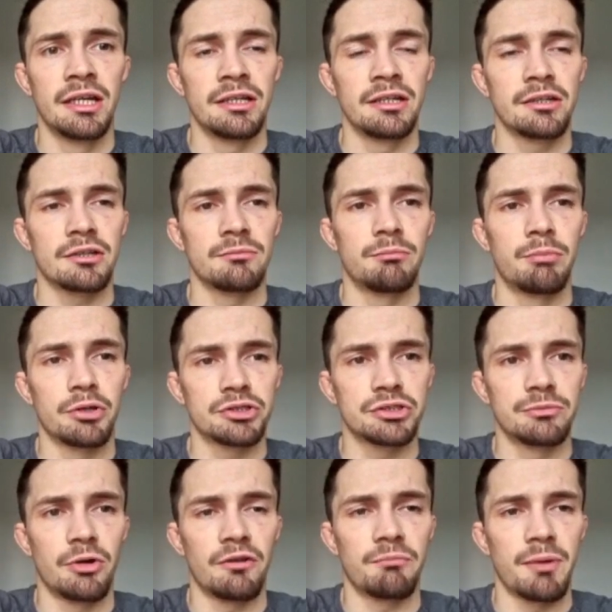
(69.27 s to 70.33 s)
you can push
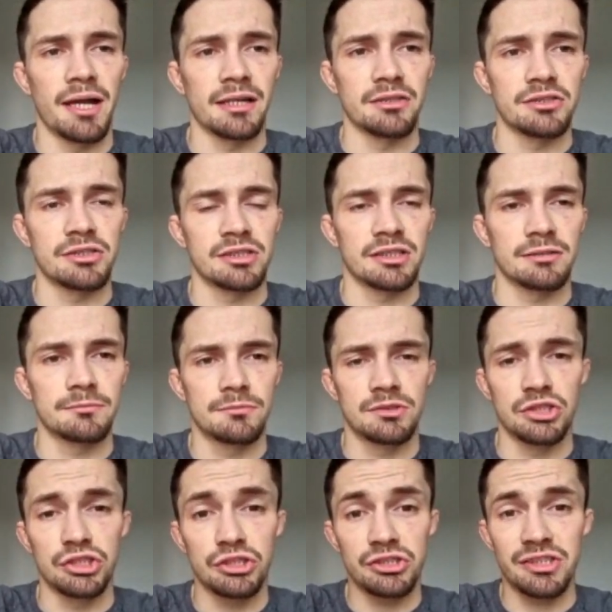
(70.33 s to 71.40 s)
them off balance
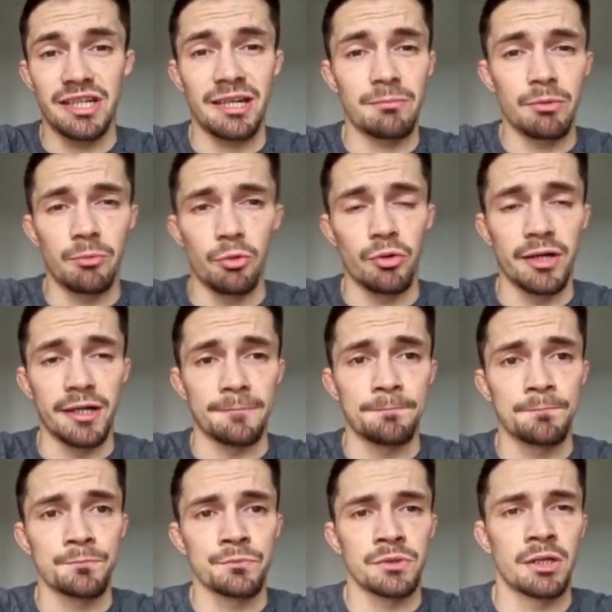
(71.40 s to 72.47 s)
to just keep them away.
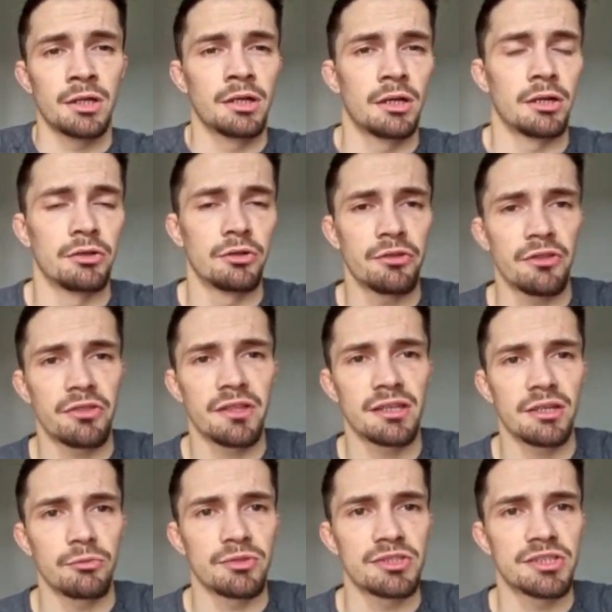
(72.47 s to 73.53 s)
Another thing
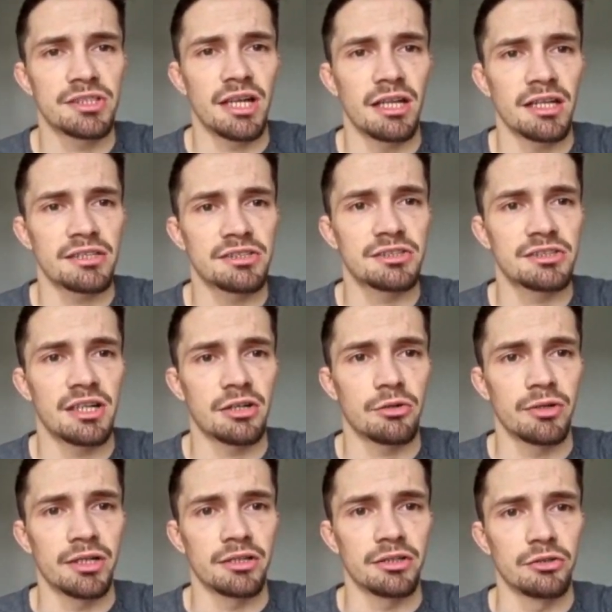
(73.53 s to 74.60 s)
that we see Alexis
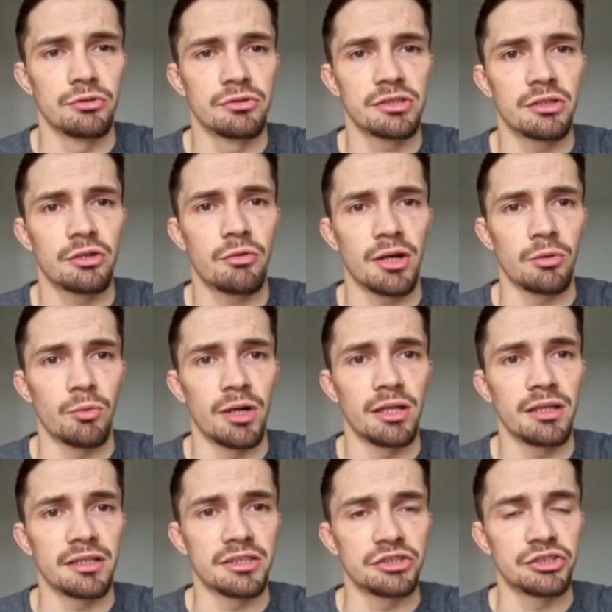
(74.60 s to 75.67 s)
Arguello using quite well,
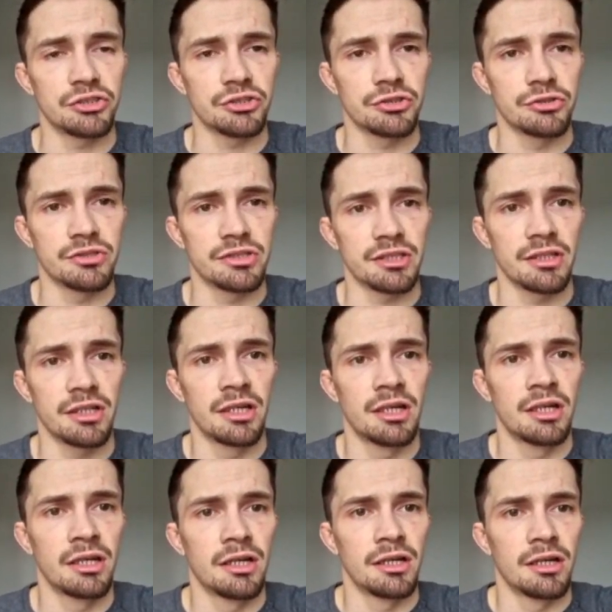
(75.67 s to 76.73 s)
and he just used it
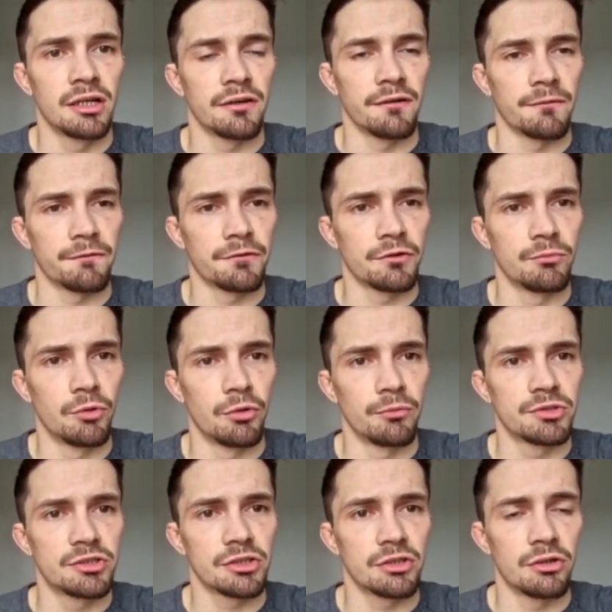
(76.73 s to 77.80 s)
a few
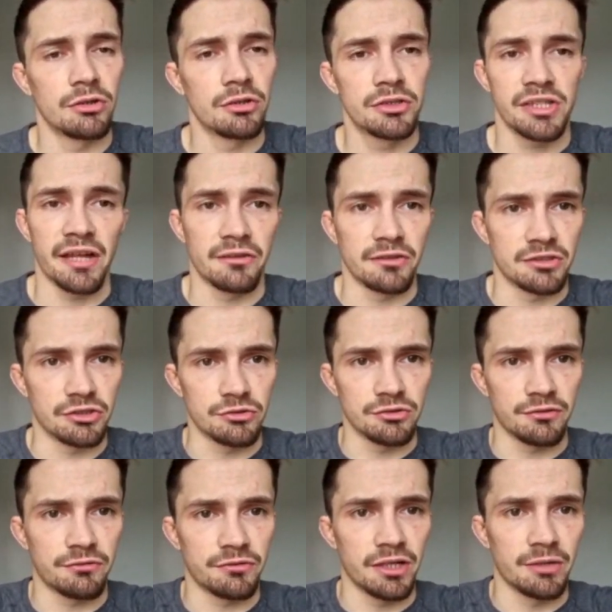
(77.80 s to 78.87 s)
moments ago, so there he's using the
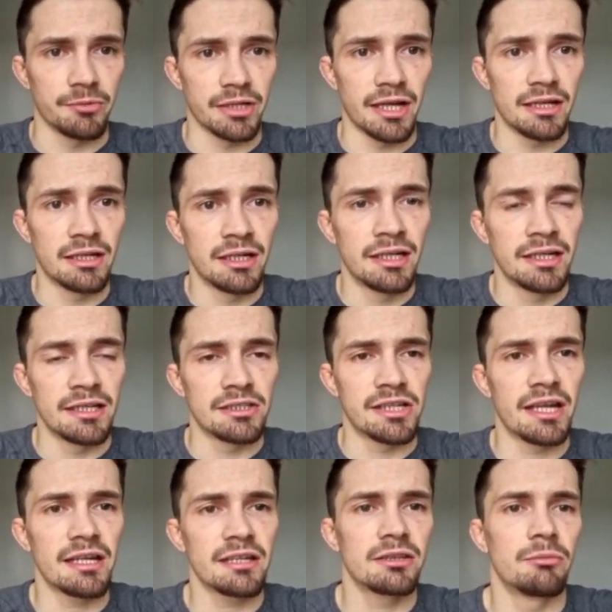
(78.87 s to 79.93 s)
frame again, is
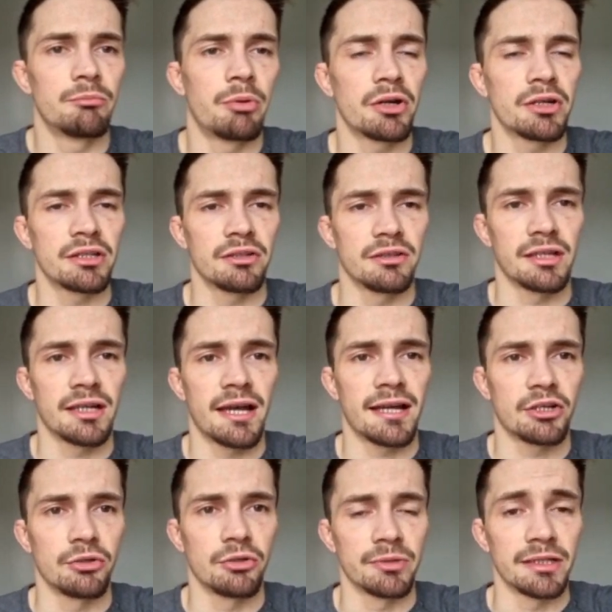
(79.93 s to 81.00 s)
hitting the body on the guy
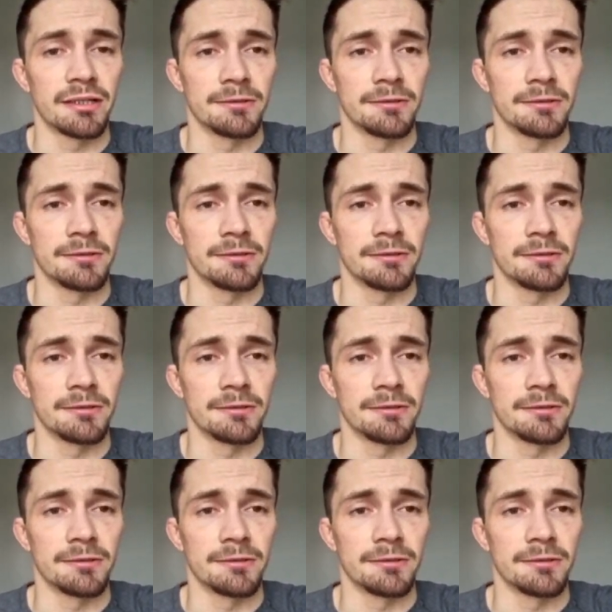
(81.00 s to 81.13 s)
coming in.